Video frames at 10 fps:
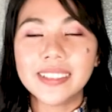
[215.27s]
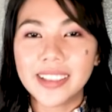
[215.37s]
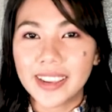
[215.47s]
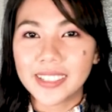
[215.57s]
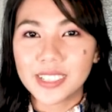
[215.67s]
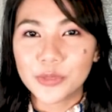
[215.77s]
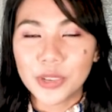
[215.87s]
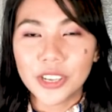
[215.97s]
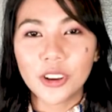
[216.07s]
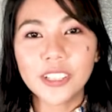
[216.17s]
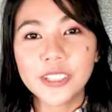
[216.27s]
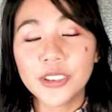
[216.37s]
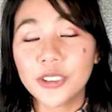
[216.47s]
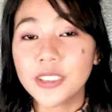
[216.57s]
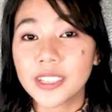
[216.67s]
Next, we can
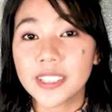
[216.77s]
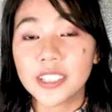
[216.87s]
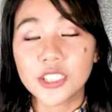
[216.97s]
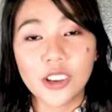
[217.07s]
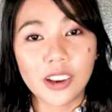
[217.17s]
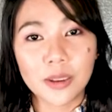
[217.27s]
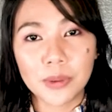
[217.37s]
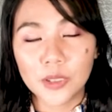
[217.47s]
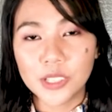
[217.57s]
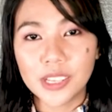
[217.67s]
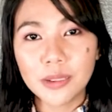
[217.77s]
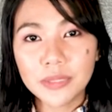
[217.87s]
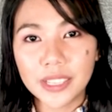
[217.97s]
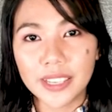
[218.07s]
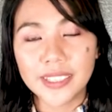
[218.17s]
also use it to talk about
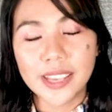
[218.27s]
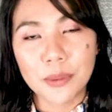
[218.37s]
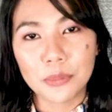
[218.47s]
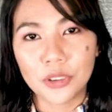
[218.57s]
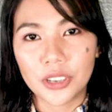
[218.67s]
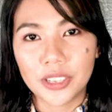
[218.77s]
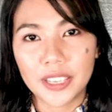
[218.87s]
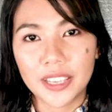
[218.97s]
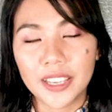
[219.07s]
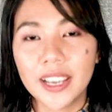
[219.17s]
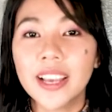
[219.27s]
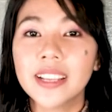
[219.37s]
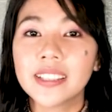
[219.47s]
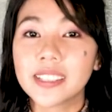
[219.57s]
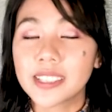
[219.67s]
something temporary.
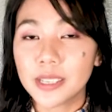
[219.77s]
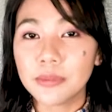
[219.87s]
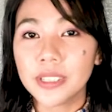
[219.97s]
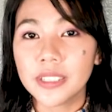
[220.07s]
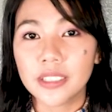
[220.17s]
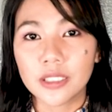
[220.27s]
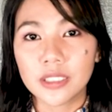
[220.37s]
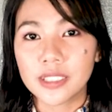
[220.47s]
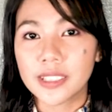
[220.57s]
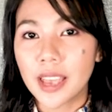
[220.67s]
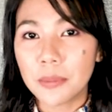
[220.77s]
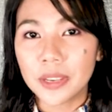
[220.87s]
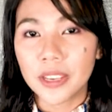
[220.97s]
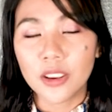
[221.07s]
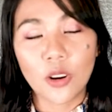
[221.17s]
That's something that is
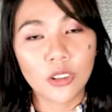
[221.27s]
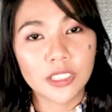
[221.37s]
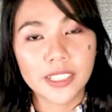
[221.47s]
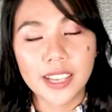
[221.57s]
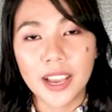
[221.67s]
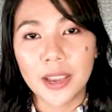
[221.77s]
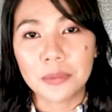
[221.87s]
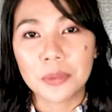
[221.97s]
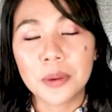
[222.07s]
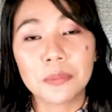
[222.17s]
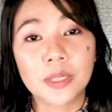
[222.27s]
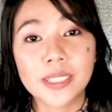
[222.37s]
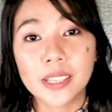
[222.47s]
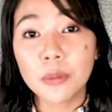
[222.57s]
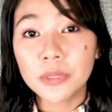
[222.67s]
happening all the time,
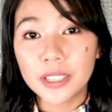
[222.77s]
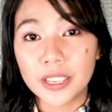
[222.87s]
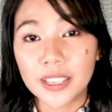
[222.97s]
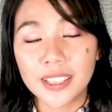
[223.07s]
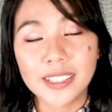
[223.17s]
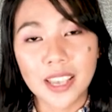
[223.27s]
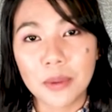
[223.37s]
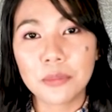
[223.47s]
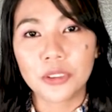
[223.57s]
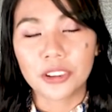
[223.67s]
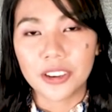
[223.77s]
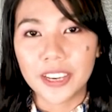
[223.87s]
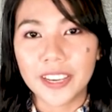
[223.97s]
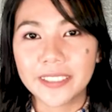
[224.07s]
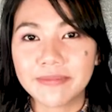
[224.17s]
but something
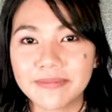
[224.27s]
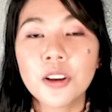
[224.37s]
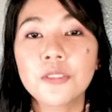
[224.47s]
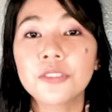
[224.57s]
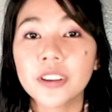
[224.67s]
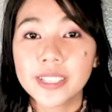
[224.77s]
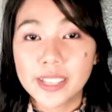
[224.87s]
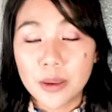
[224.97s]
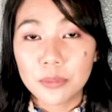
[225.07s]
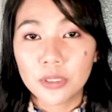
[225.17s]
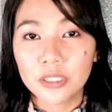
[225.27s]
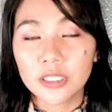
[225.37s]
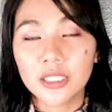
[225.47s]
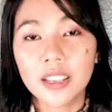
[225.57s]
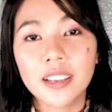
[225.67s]
temporary. For
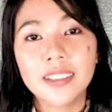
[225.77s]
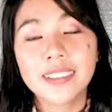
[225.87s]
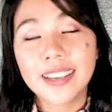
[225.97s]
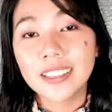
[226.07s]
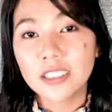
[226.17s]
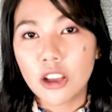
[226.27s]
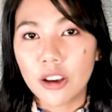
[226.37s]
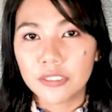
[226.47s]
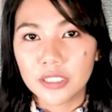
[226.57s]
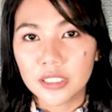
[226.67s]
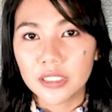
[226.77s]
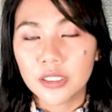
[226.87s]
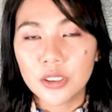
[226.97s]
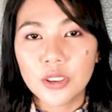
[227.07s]
example, that novel.